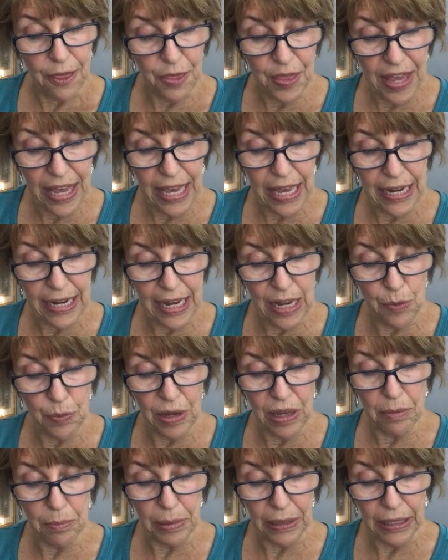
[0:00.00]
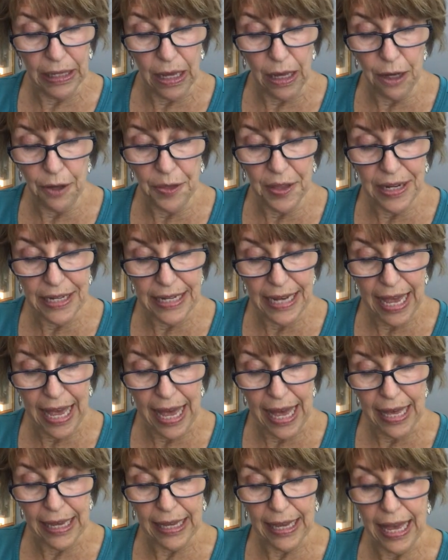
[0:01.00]
Then he went below the
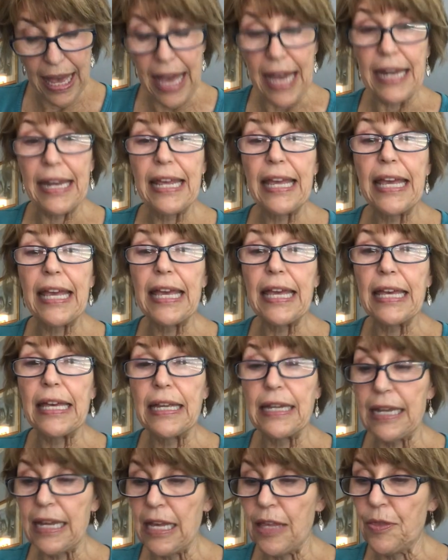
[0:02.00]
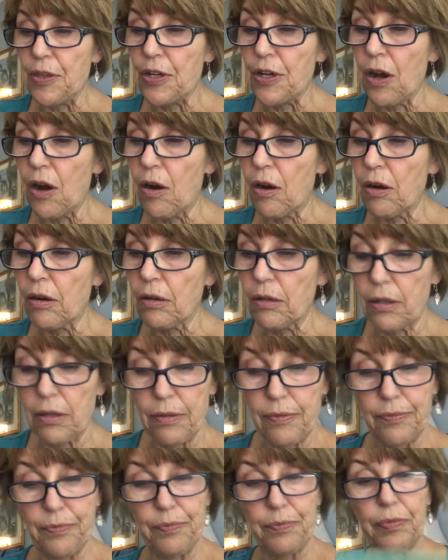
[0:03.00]
deck and hid in the dark.
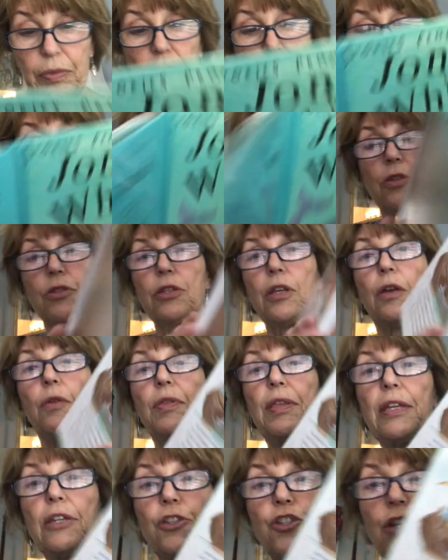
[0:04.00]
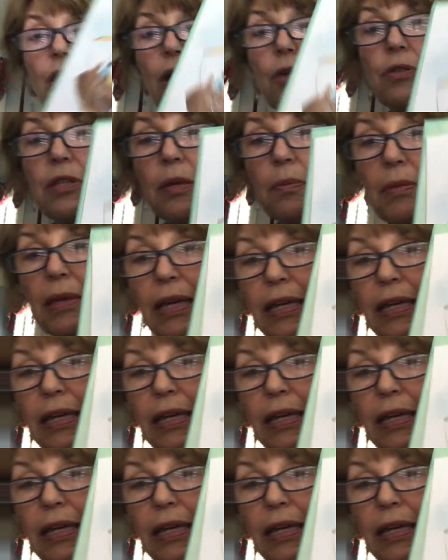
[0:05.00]
So this shows him